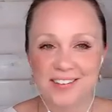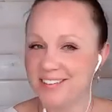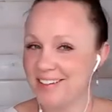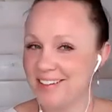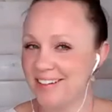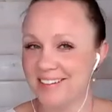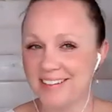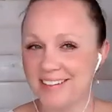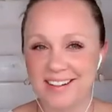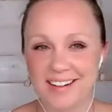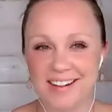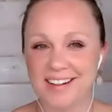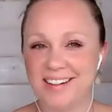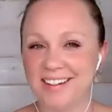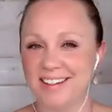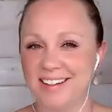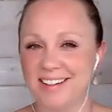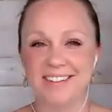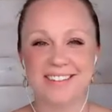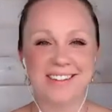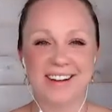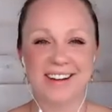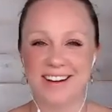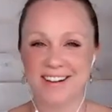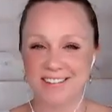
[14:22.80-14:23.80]
No, you
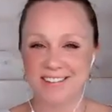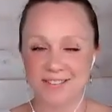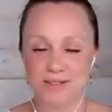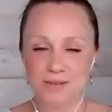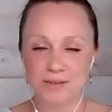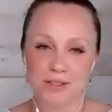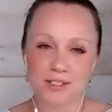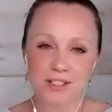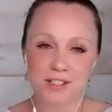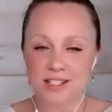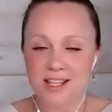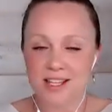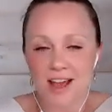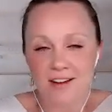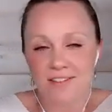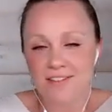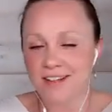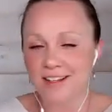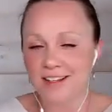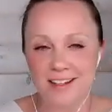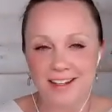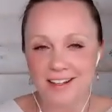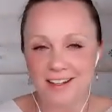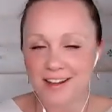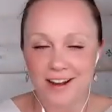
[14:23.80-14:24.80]
go. We're just
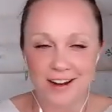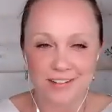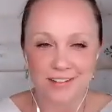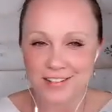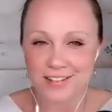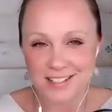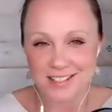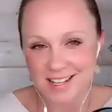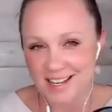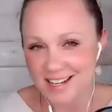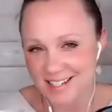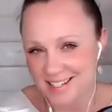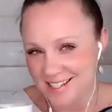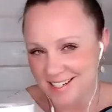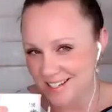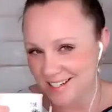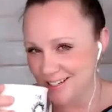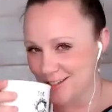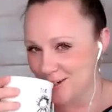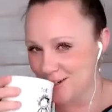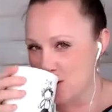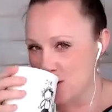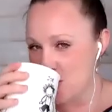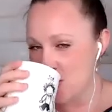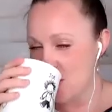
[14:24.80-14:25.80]
having a good
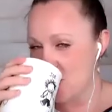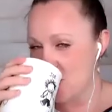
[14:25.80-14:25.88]
conversation.